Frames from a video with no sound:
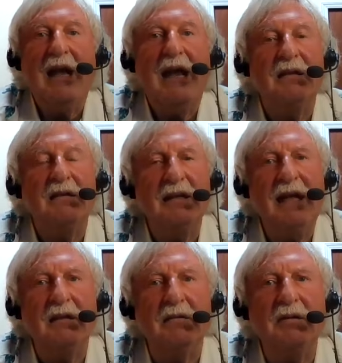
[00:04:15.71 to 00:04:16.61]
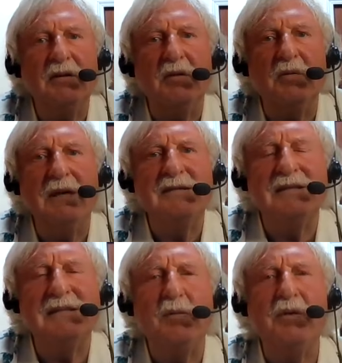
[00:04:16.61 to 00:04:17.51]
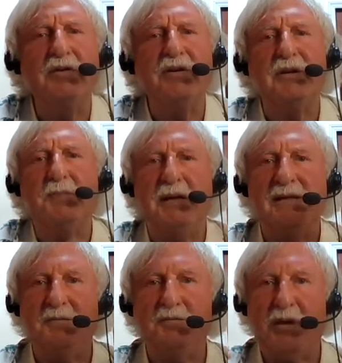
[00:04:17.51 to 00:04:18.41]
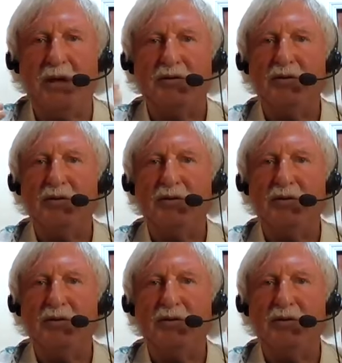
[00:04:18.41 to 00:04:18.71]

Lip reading: And again, it's just like when you're in a place of prayer,